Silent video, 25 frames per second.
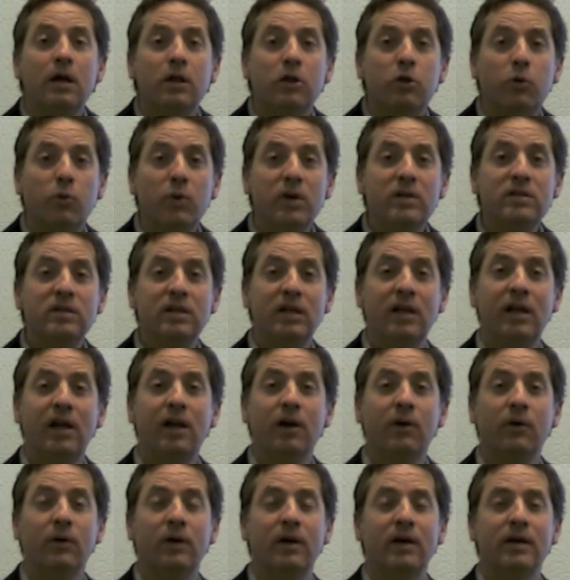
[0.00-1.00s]
The reason
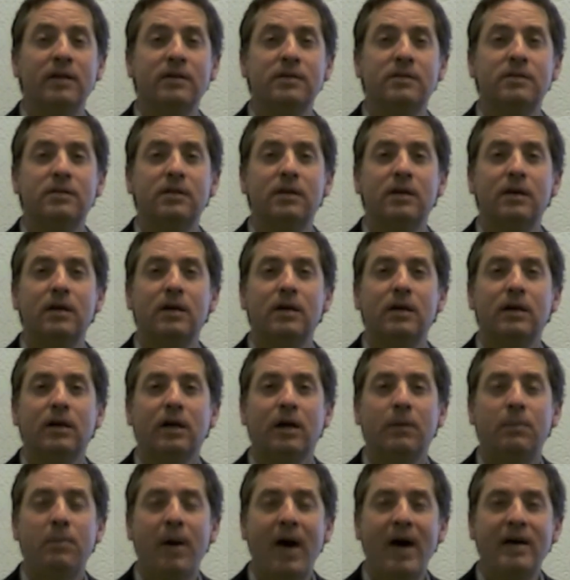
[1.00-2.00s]
here is
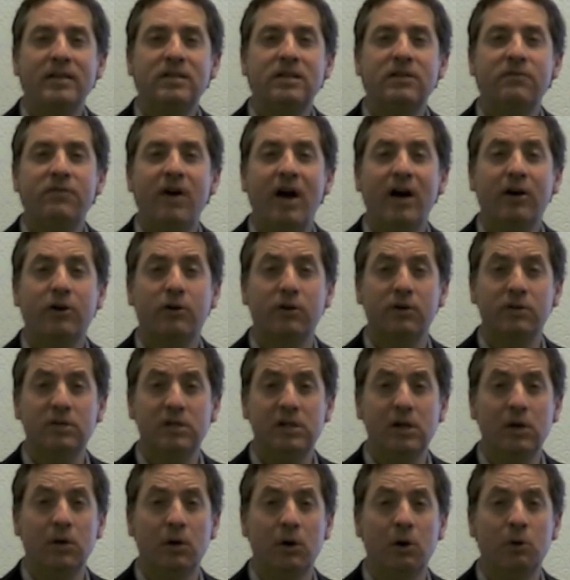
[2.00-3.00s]
capacity factor of
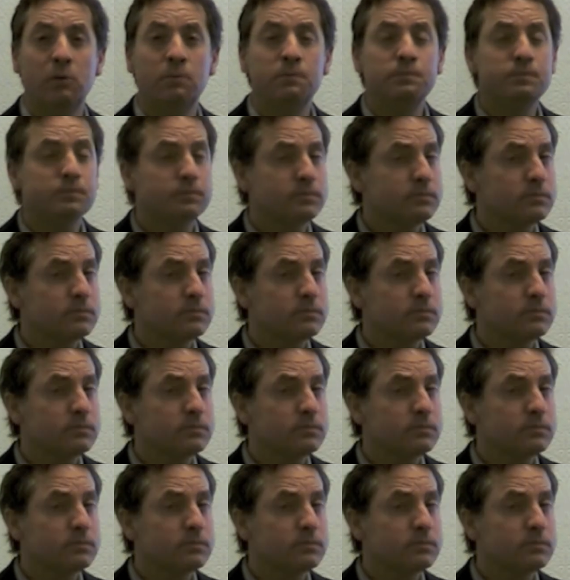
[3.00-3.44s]
0